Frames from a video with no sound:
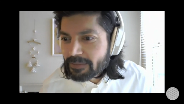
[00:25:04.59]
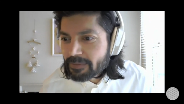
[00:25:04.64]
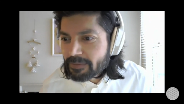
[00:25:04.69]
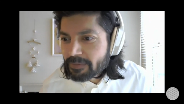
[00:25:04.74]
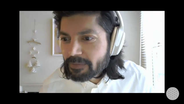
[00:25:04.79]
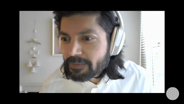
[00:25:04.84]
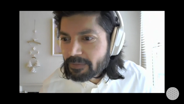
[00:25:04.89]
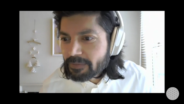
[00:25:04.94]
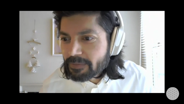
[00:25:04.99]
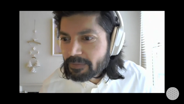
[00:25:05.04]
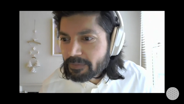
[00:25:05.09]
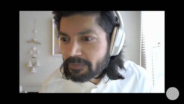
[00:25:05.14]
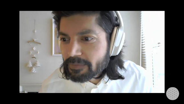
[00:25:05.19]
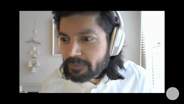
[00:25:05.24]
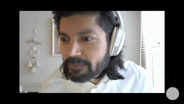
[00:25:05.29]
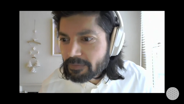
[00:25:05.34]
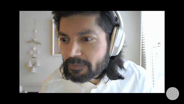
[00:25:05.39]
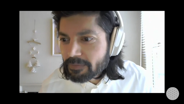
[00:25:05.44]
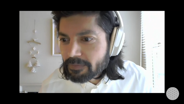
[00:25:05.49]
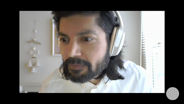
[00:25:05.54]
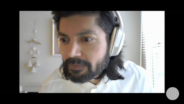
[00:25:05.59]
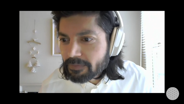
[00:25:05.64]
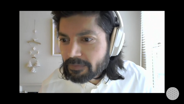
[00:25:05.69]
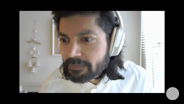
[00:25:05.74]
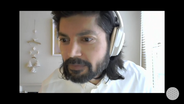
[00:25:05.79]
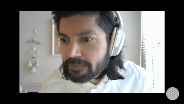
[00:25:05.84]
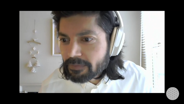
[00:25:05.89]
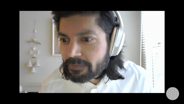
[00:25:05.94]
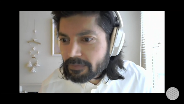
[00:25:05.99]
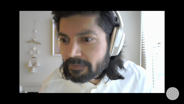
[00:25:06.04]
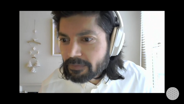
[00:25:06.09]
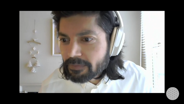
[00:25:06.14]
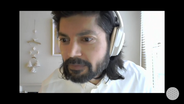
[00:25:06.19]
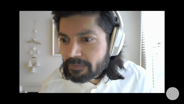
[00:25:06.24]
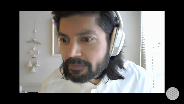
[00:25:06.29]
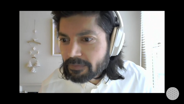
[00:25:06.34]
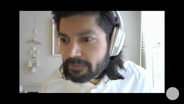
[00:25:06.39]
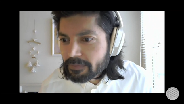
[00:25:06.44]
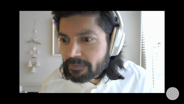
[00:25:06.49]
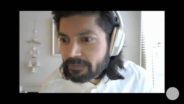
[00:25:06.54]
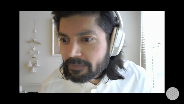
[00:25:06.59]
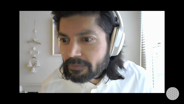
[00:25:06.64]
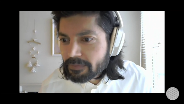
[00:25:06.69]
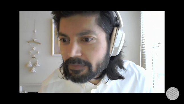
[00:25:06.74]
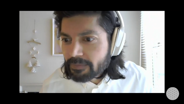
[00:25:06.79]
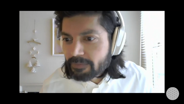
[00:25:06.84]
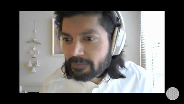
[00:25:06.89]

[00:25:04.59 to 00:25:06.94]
No one is speaking in this clip.